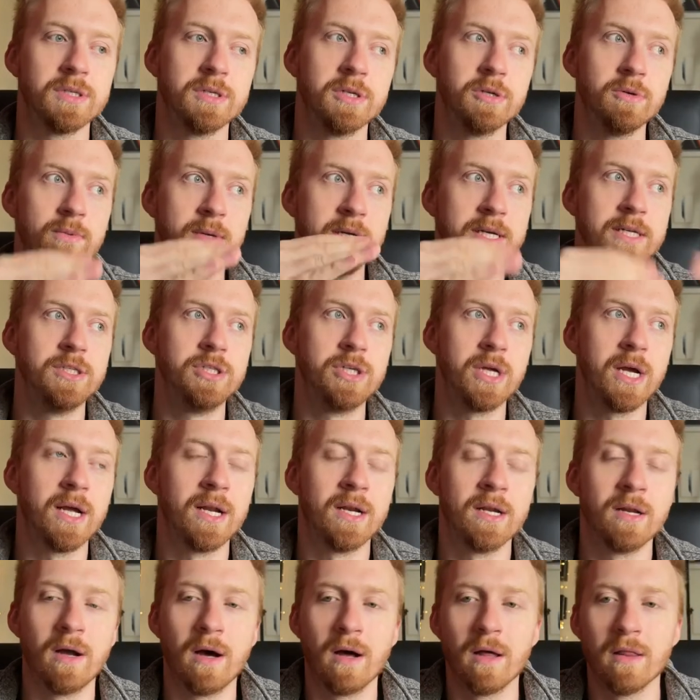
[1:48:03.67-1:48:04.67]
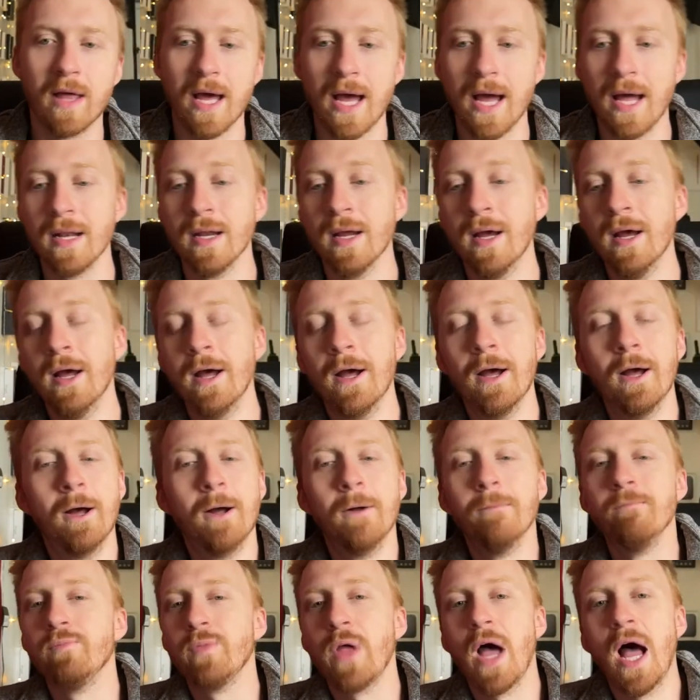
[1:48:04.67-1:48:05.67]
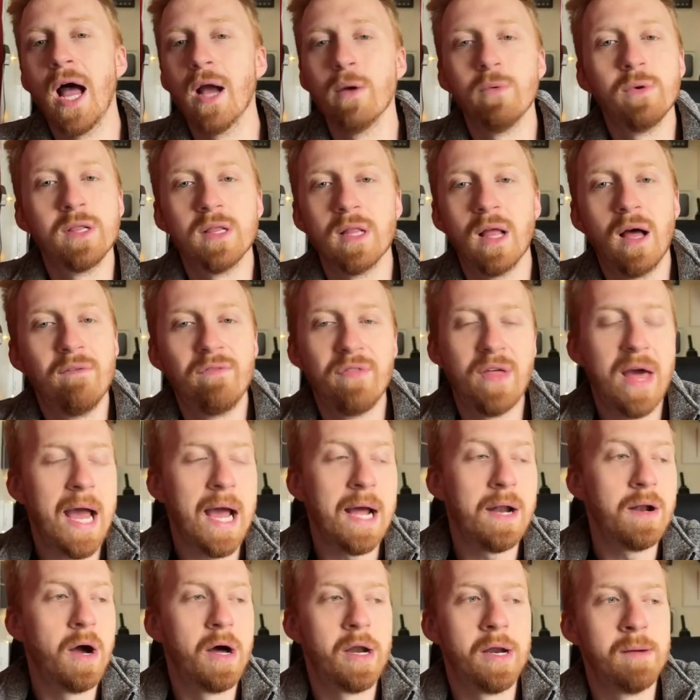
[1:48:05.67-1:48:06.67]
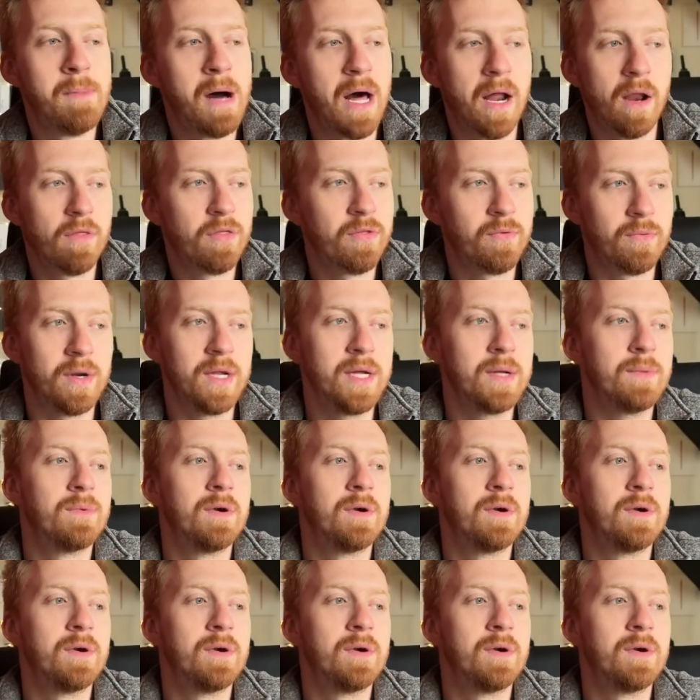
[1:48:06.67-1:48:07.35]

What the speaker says: and your regen and all that. I would love that on a Model 3,